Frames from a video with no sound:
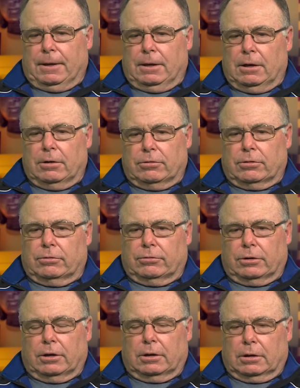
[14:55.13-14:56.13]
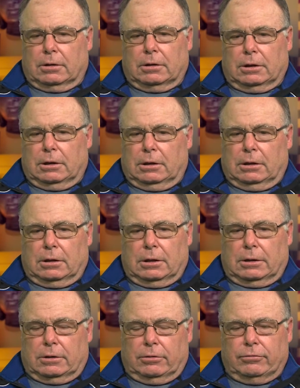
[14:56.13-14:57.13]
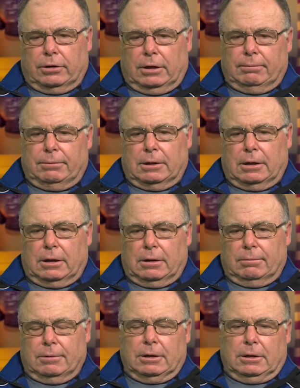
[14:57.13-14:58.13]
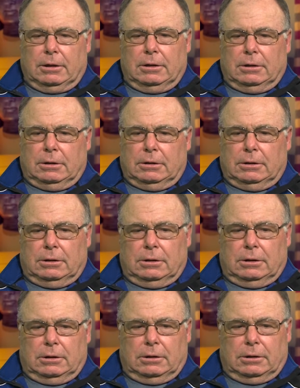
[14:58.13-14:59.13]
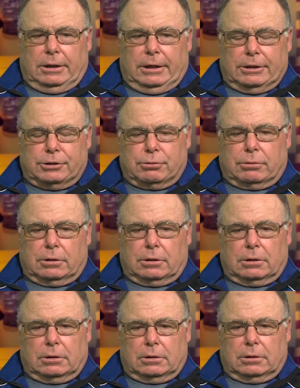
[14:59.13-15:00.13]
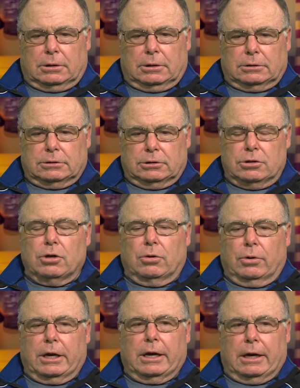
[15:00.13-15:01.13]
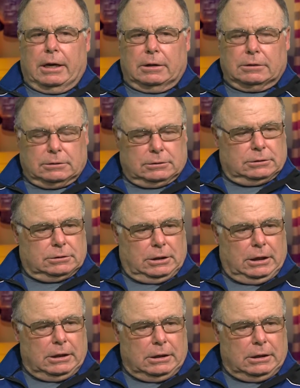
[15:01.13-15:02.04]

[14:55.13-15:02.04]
And interestingly, at the same time, the Nashua Snowcat ski